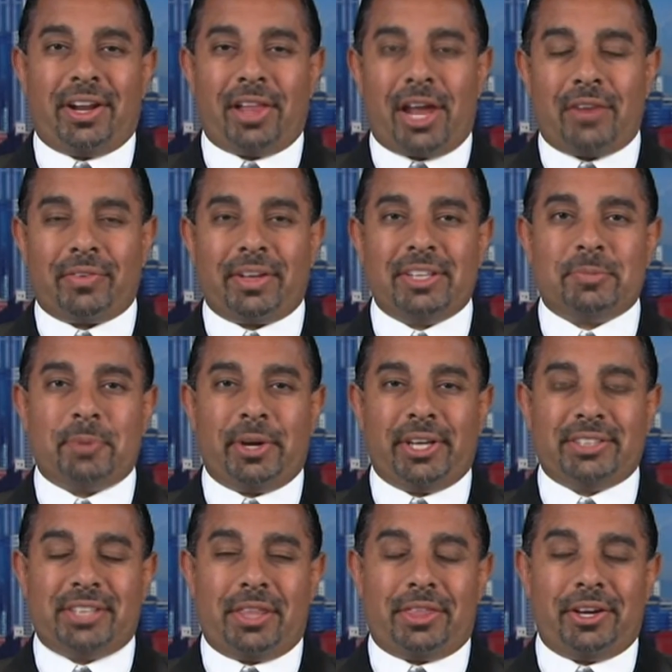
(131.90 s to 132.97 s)
lot of
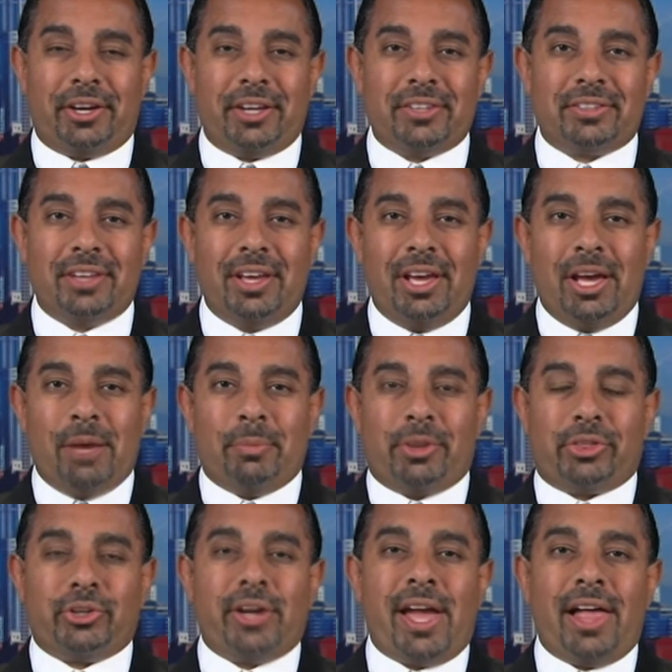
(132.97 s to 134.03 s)
conspiracy theories, but the
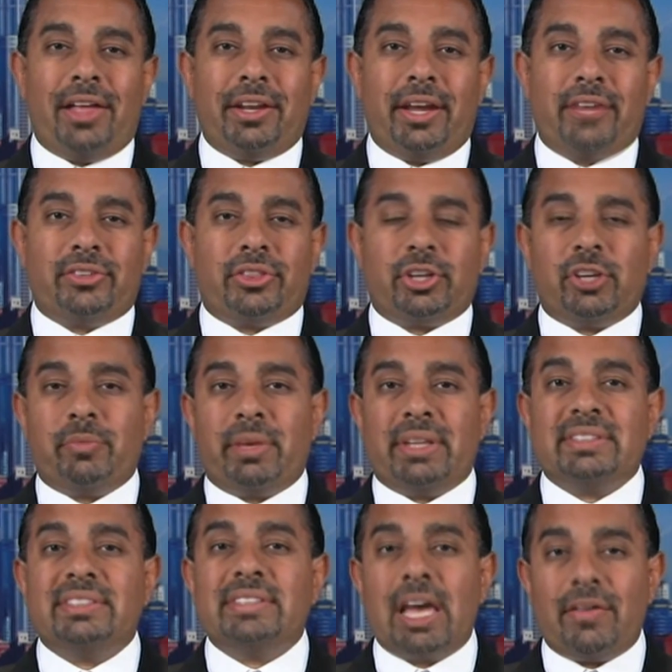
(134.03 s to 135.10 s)
reality is that there have been
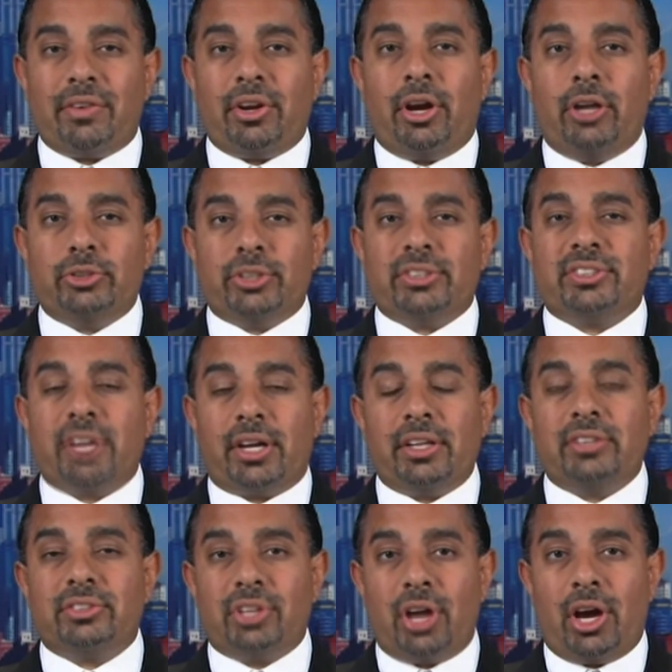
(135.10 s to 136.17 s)
700 studies
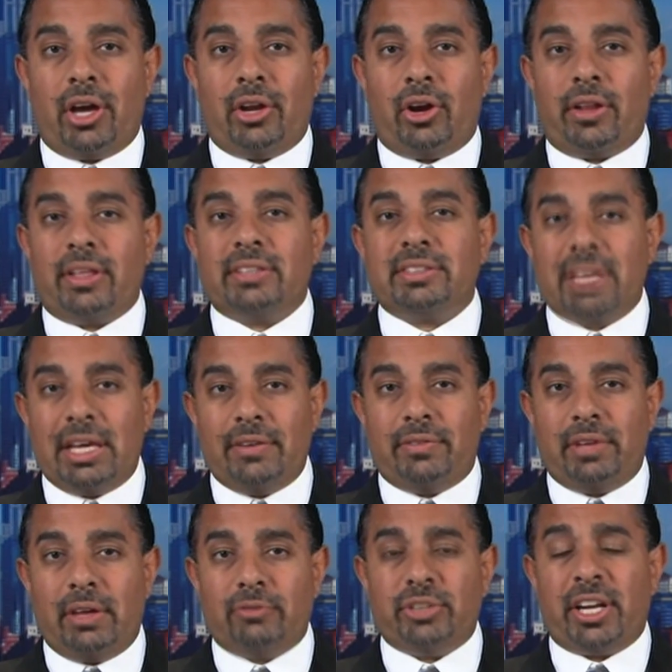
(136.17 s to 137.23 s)
done on the
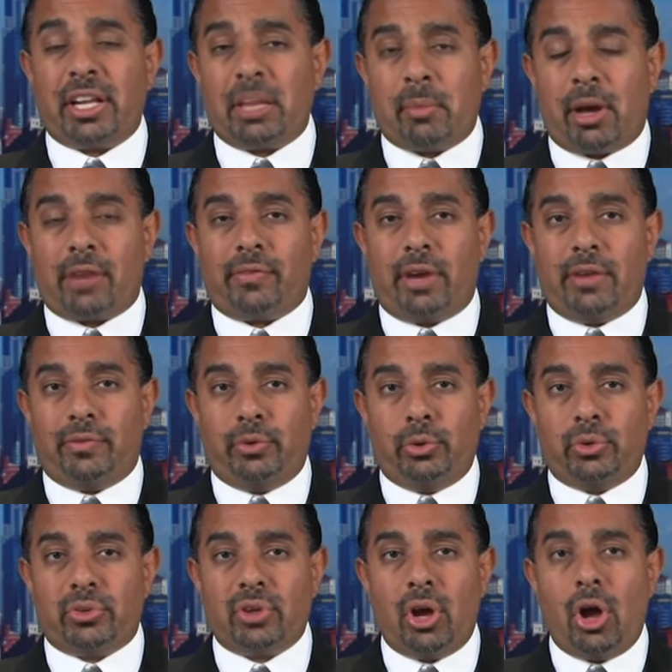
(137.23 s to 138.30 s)
safety of genetically modified
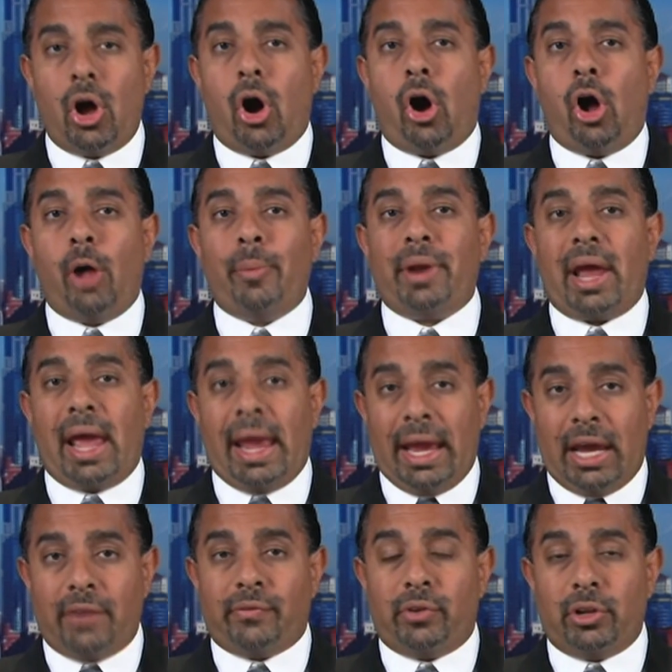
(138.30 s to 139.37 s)
foods all but a
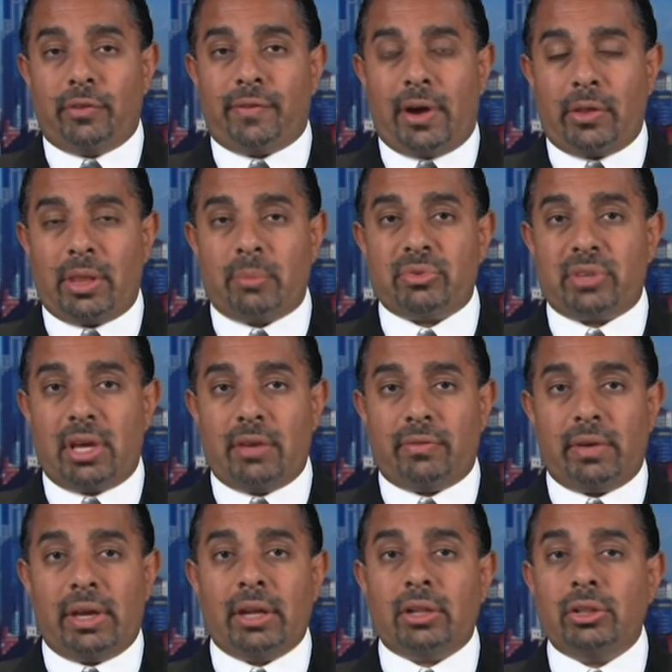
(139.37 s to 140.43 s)
handful have found them safe,
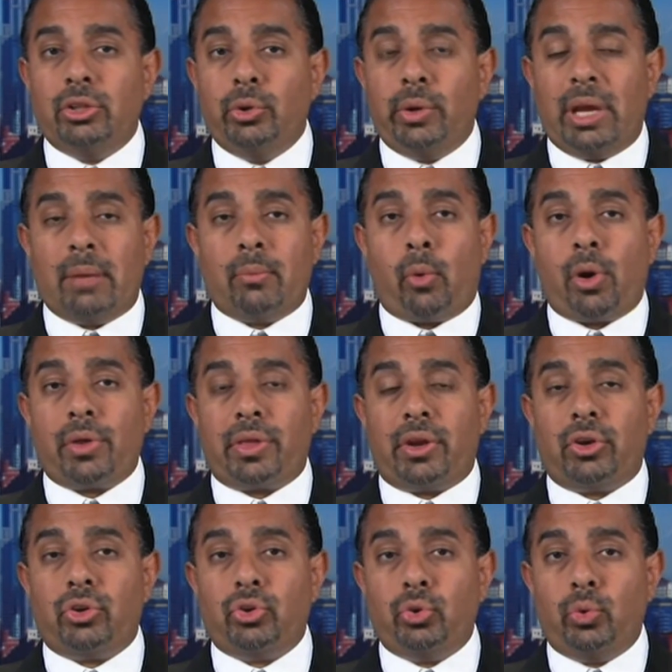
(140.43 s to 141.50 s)
including more than
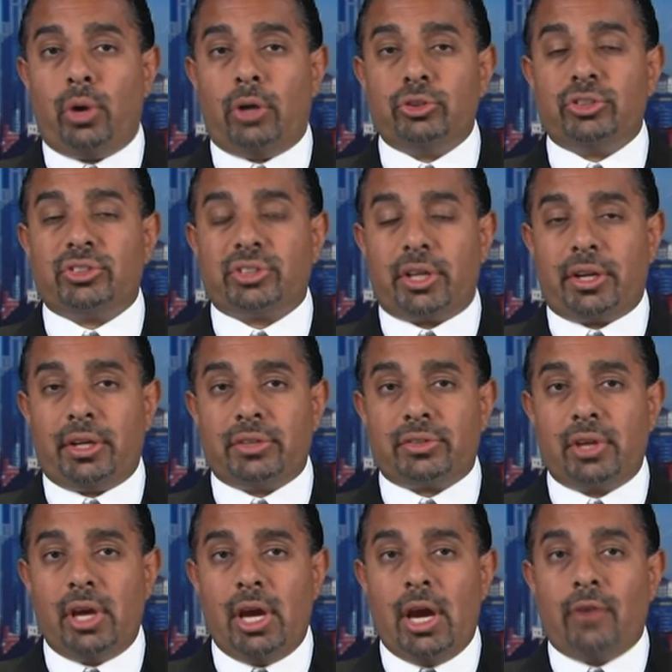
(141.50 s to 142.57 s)
200 studies
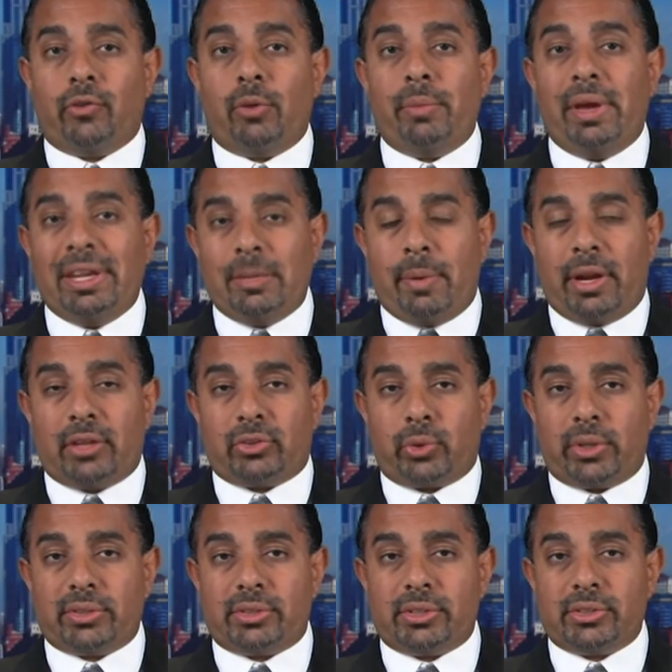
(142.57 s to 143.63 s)
from independent
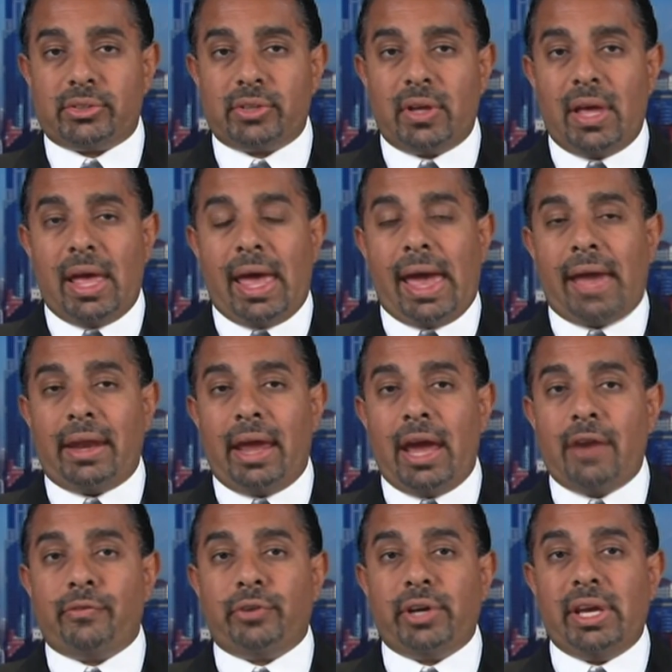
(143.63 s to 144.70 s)
sources, and
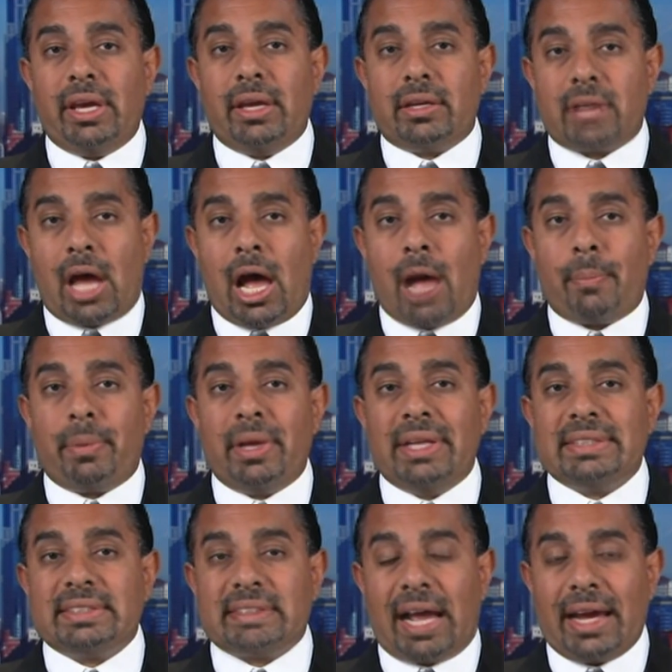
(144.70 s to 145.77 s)
every top
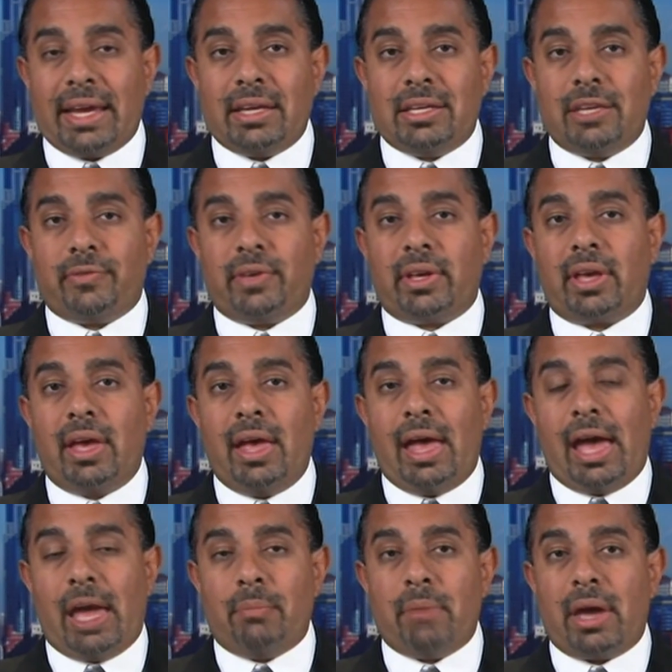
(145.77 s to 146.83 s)
scientific
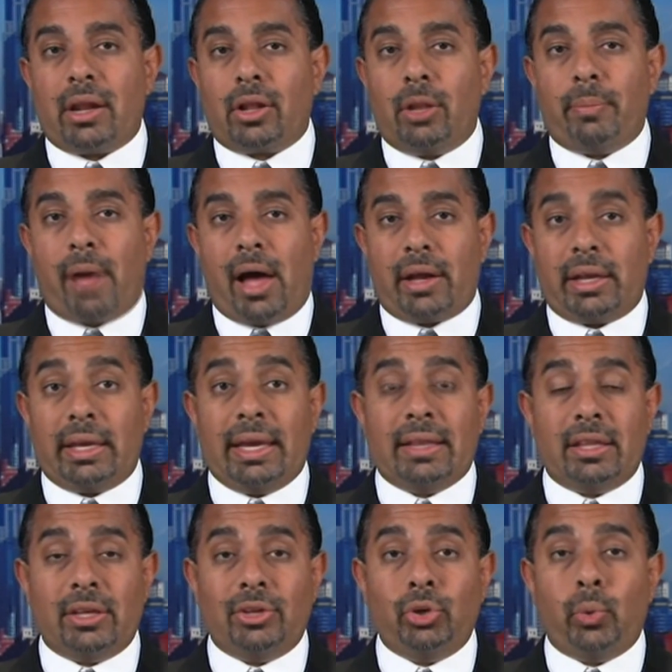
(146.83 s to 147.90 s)
and medical body in the
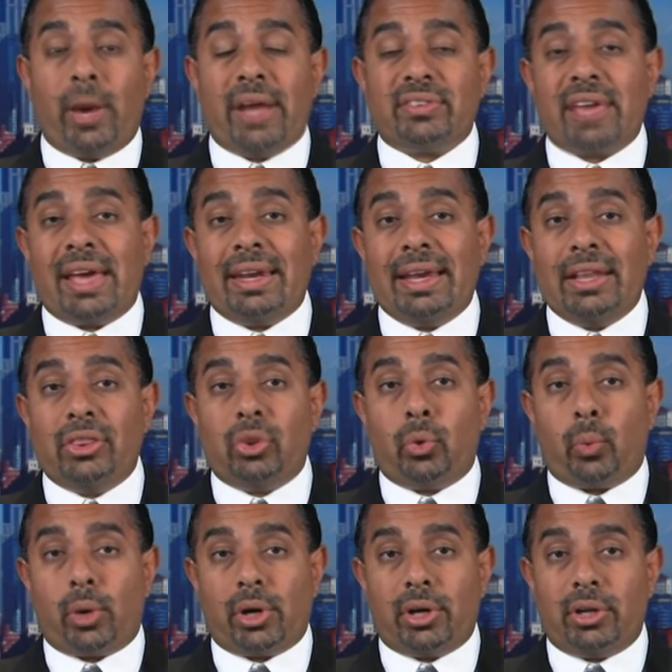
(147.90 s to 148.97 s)
US and in the
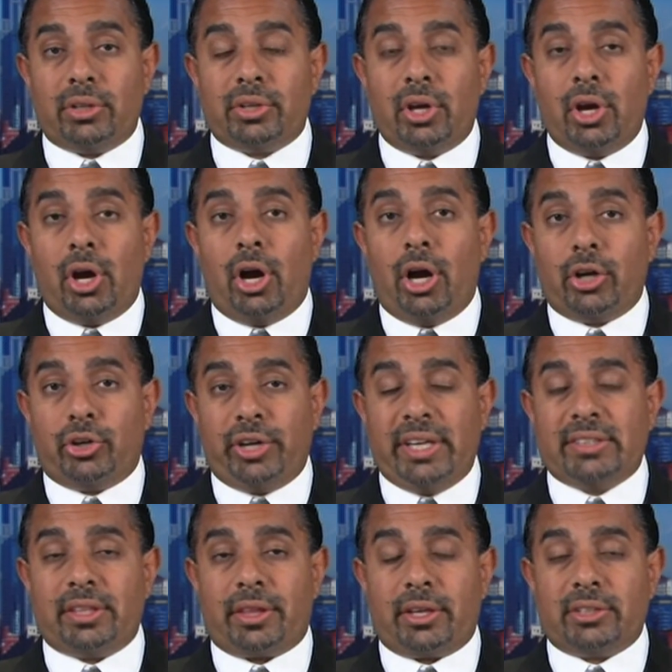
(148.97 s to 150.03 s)
world agrees
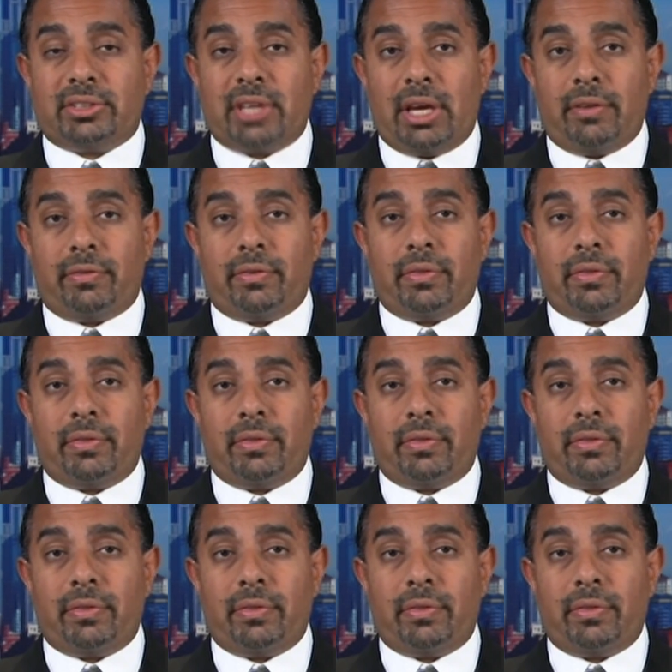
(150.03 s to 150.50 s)
that they're safe.